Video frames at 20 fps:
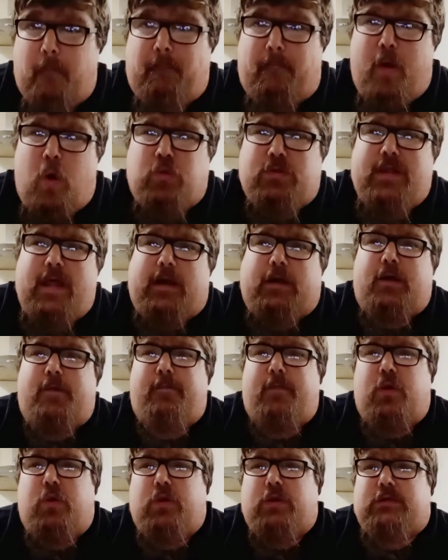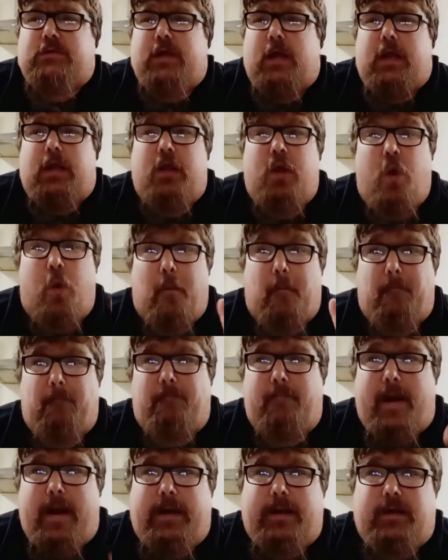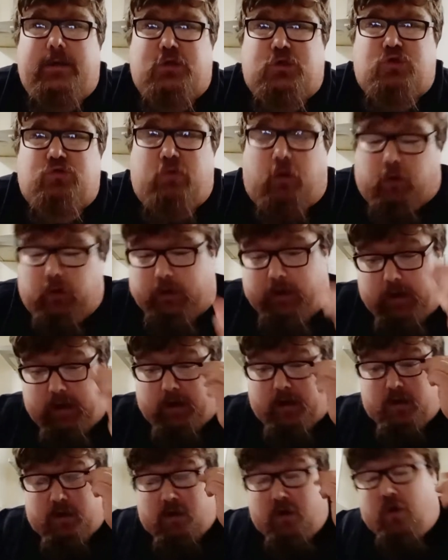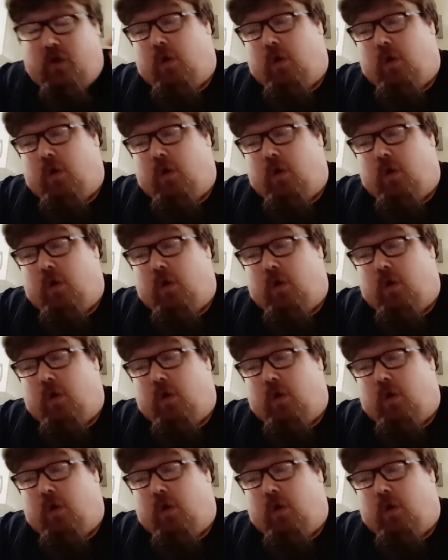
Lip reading: building that community, making it stronger,